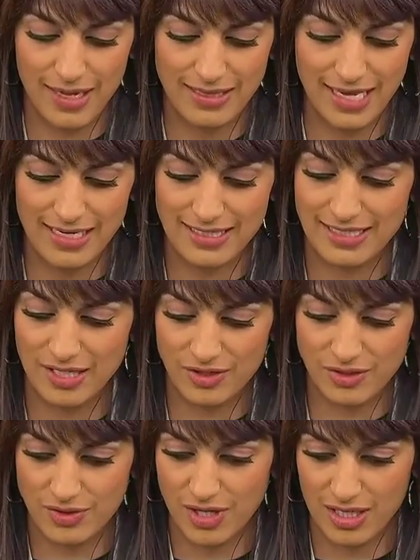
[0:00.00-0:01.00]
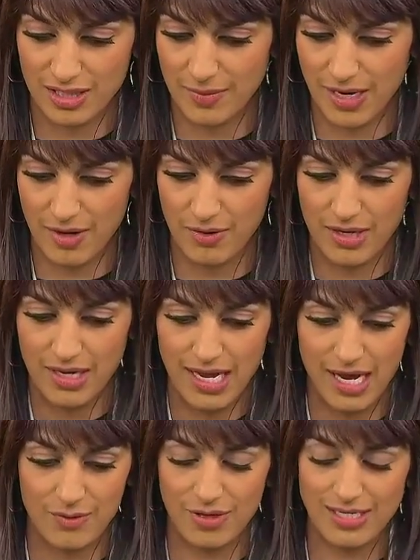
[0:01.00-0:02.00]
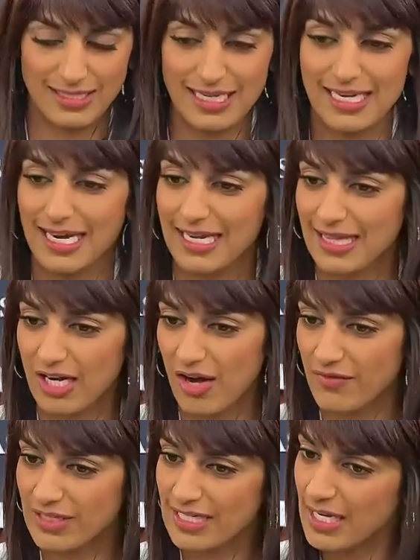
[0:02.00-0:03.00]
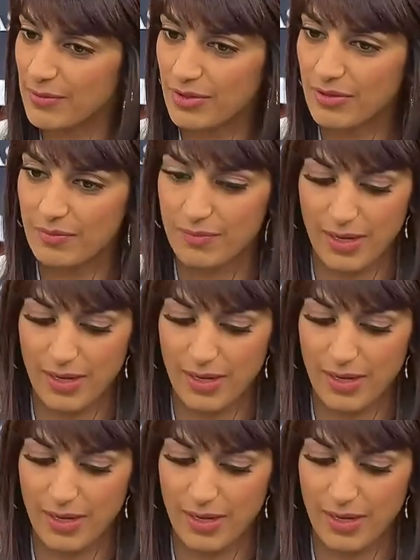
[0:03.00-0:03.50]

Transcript: at the NSC also talk about how we're not taking anything off the table,